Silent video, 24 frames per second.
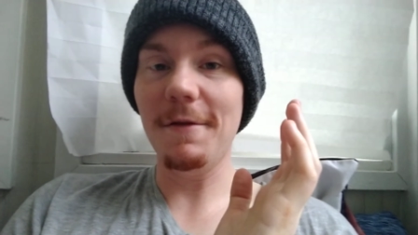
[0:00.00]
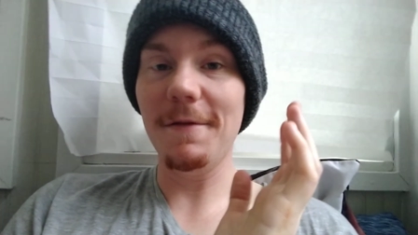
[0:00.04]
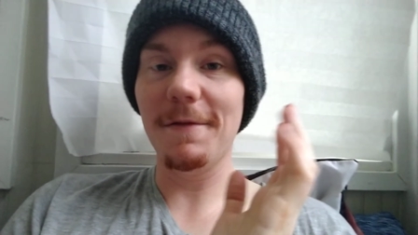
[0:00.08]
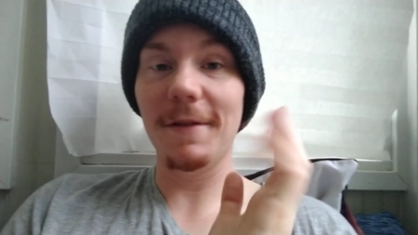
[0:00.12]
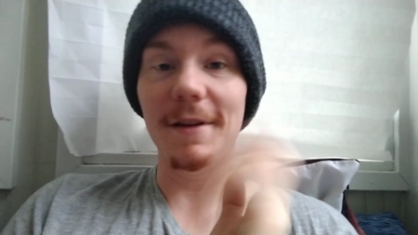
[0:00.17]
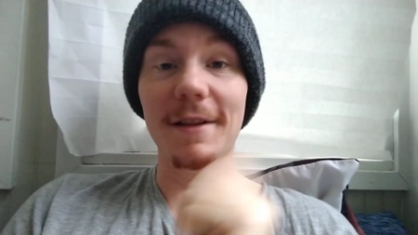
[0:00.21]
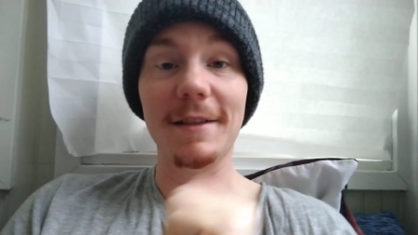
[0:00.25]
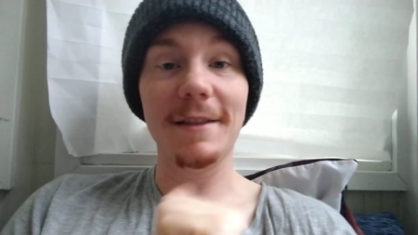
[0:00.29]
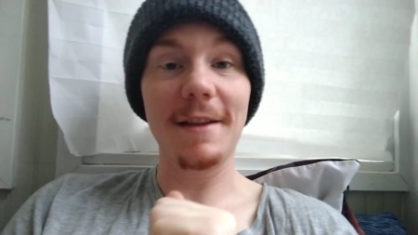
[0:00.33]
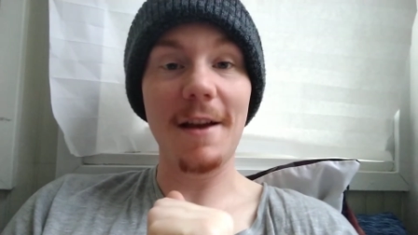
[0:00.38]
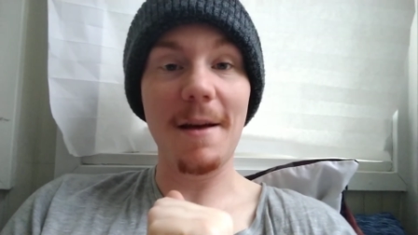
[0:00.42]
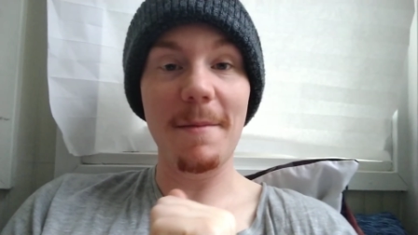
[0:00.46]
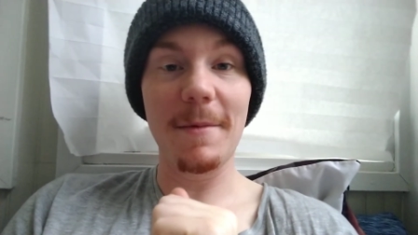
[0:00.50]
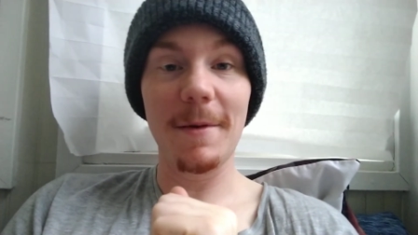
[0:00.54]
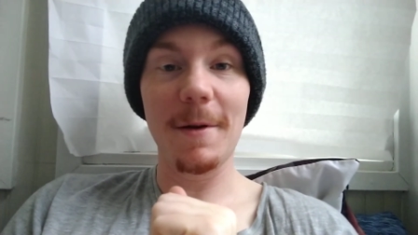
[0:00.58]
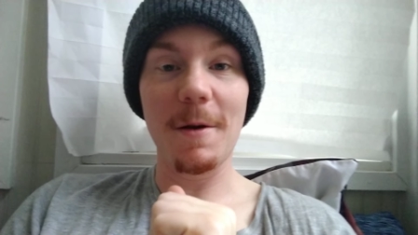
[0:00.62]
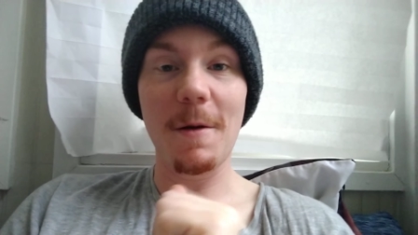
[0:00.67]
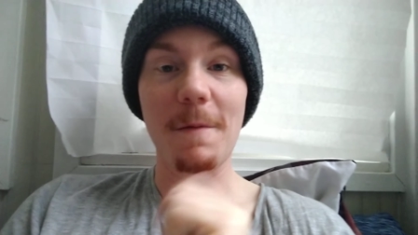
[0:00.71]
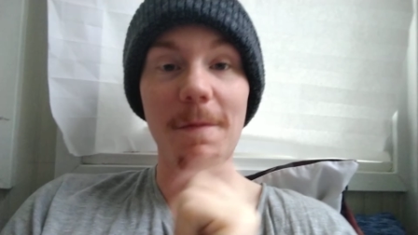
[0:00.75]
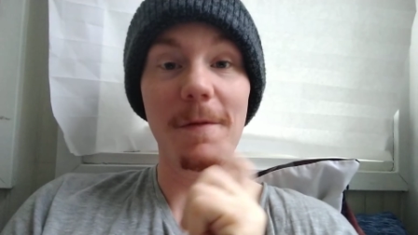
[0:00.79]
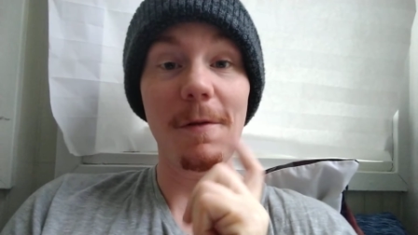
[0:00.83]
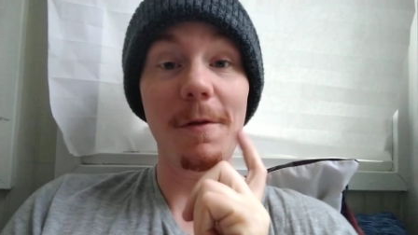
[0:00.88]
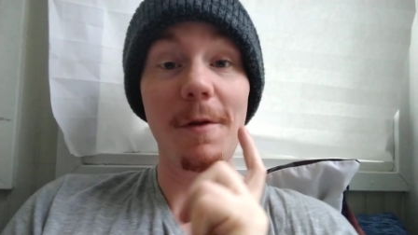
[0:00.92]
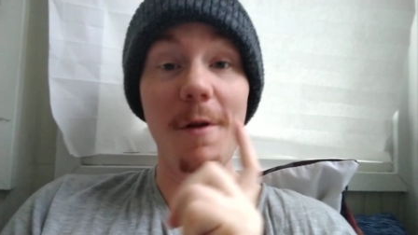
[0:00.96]
If it has not been
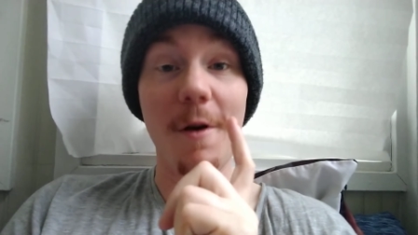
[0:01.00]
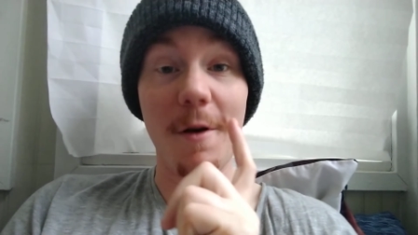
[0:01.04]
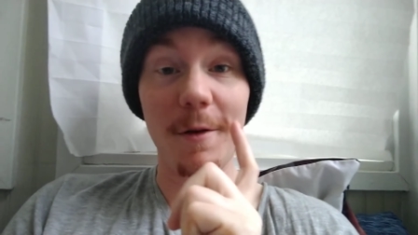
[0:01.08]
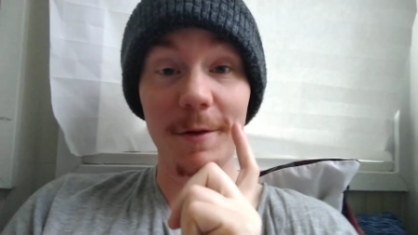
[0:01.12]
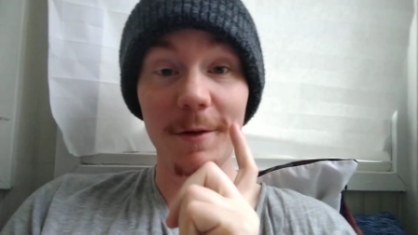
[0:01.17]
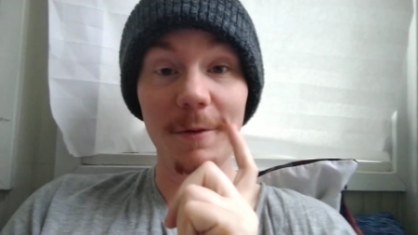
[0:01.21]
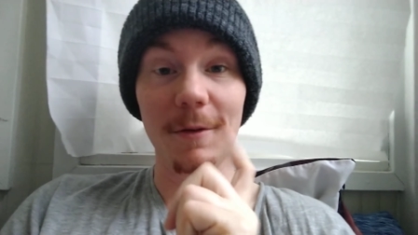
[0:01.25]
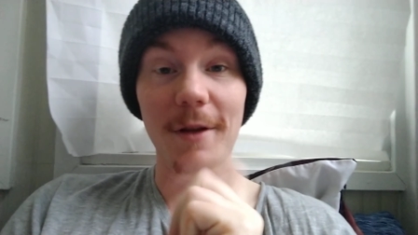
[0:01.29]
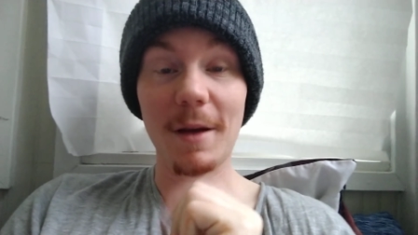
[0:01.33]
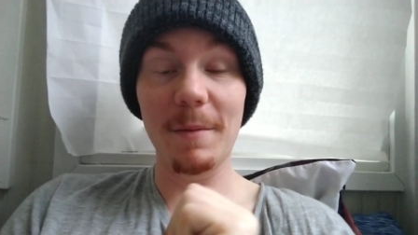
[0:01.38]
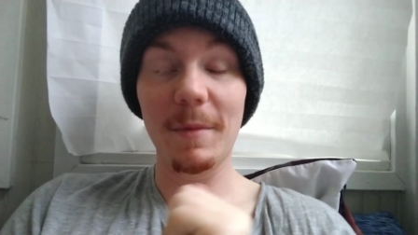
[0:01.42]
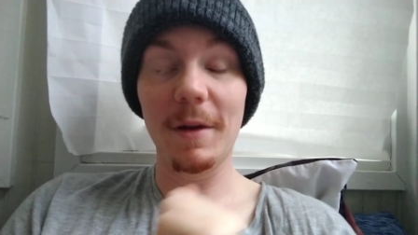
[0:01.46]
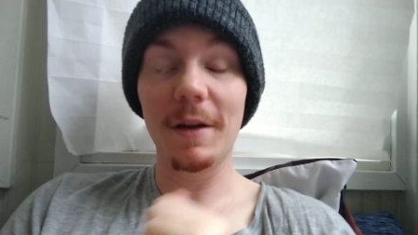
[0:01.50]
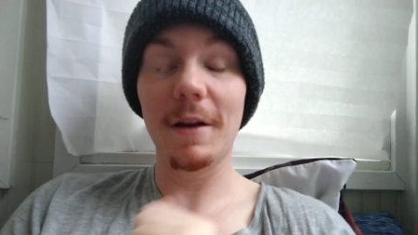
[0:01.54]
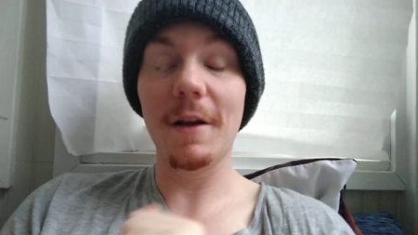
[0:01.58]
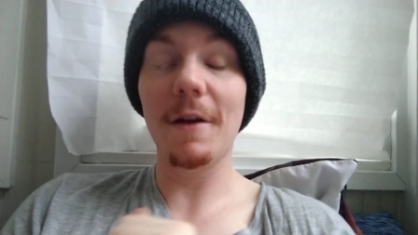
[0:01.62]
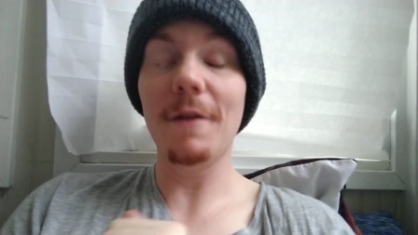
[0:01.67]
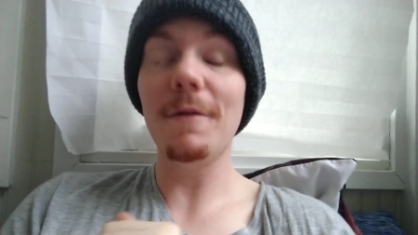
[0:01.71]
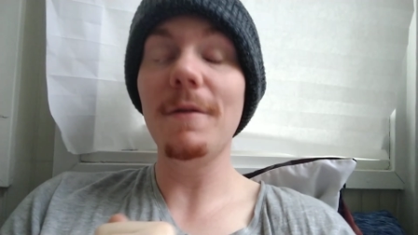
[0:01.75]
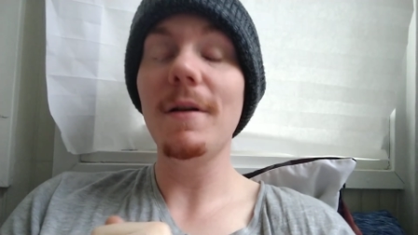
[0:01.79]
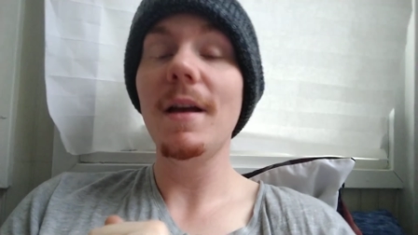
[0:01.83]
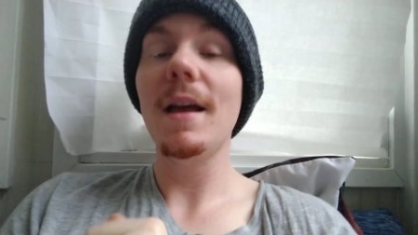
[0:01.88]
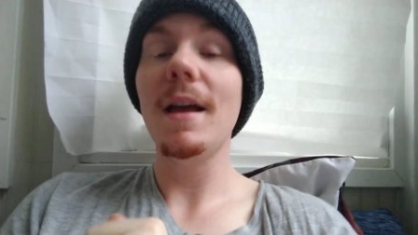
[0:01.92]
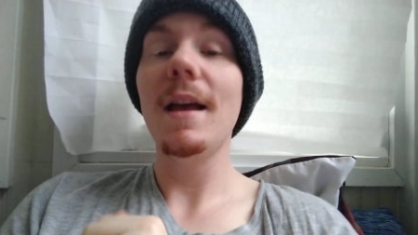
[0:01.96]
helpful, also let me
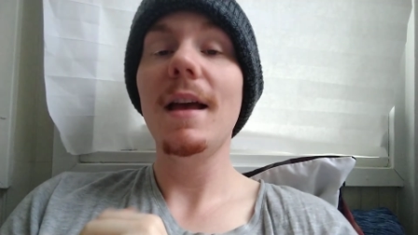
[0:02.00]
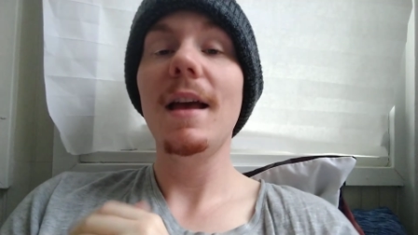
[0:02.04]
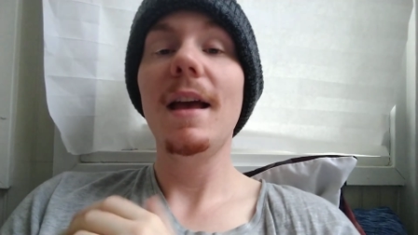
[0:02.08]
know.